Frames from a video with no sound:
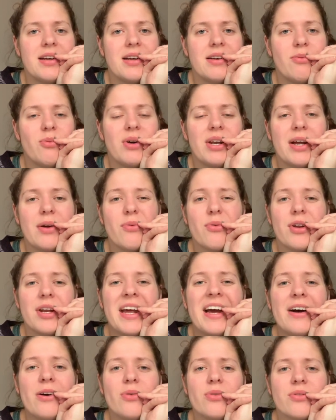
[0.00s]
when I run
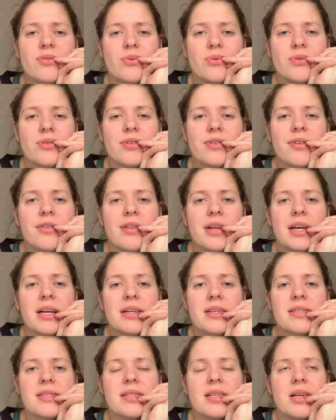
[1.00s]
out, order
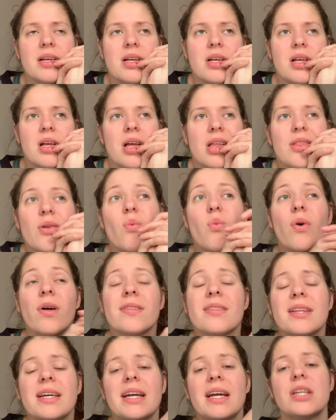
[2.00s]
things. The
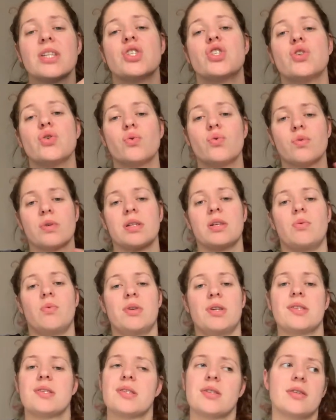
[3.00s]
one thing I do really
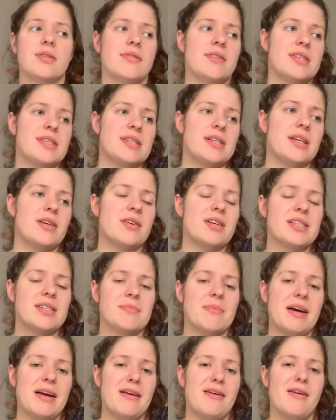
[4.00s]
want to start this year is
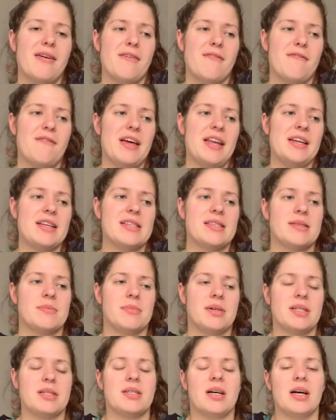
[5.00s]
my Venice
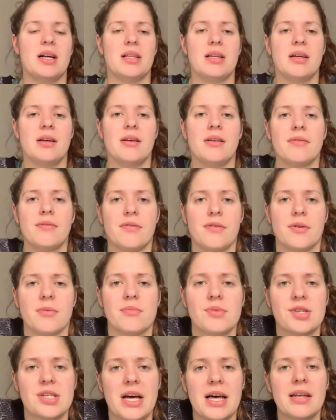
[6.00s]
mandala from
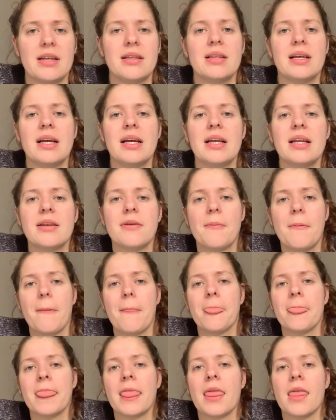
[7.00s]
Chatelaine.
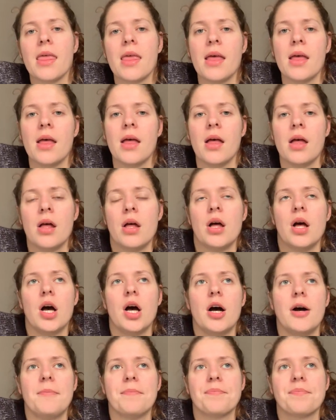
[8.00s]

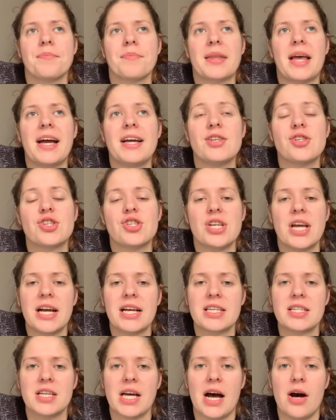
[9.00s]
I
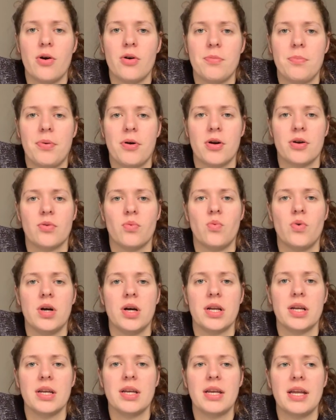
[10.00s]
checked out part
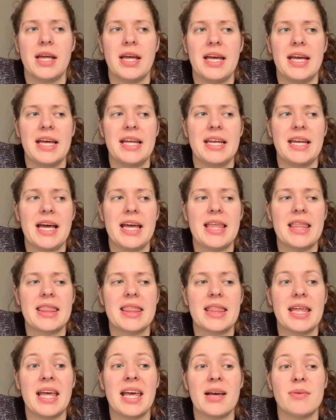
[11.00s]
1, and I
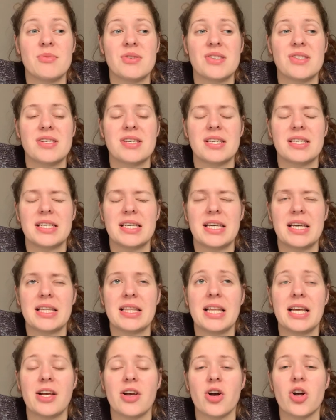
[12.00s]
think I'm just gonna get
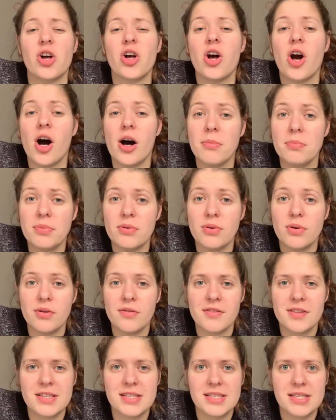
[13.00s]
like a couple
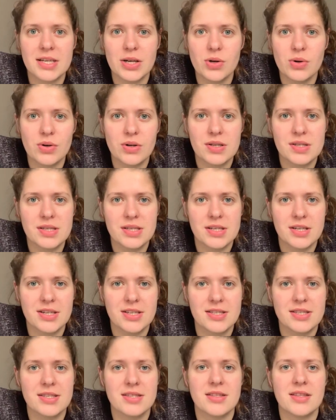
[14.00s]
of the silks,
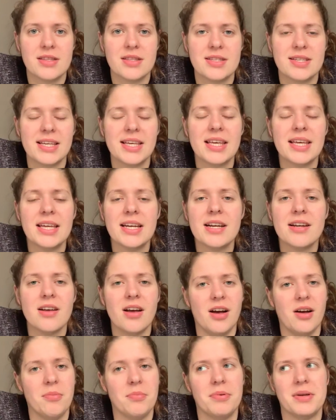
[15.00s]
because to kit it
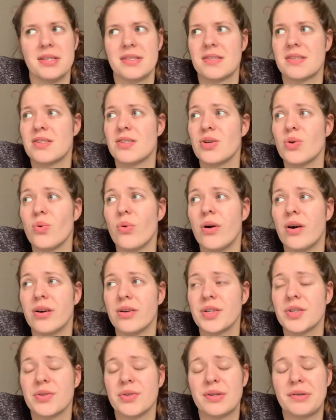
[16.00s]
up is
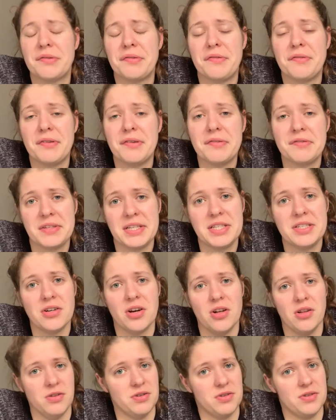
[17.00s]

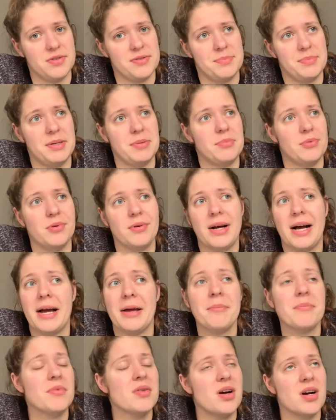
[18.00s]
$250, people.
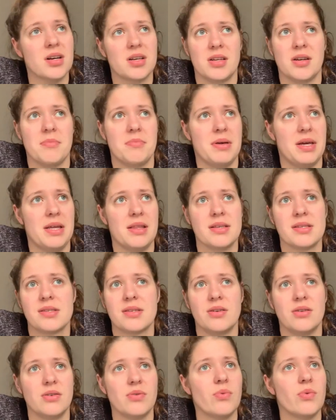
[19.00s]
I'm not gonna pay this
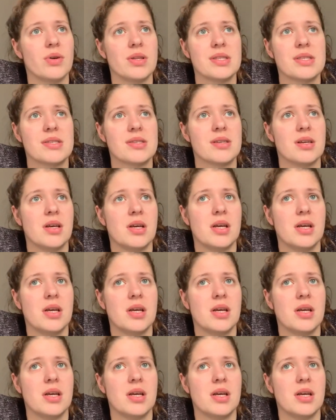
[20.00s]
all at once.